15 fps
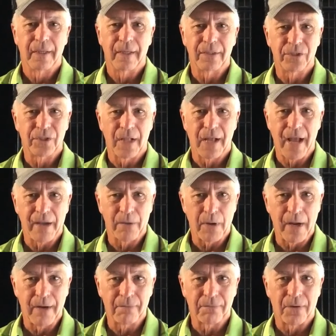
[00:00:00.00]
and July
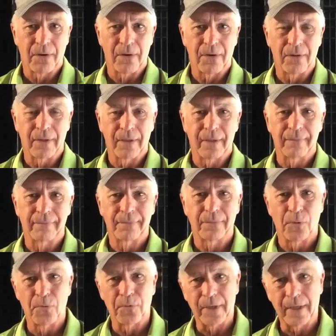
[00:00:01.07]
rainfall that
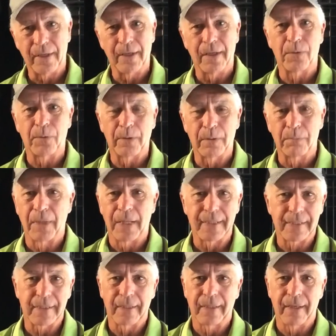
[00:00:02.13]
over here we were
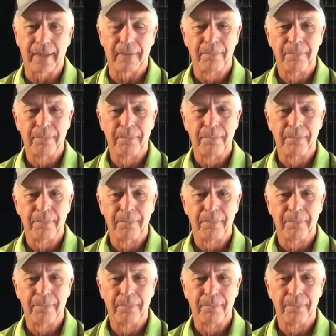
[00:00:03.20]
blessed to get.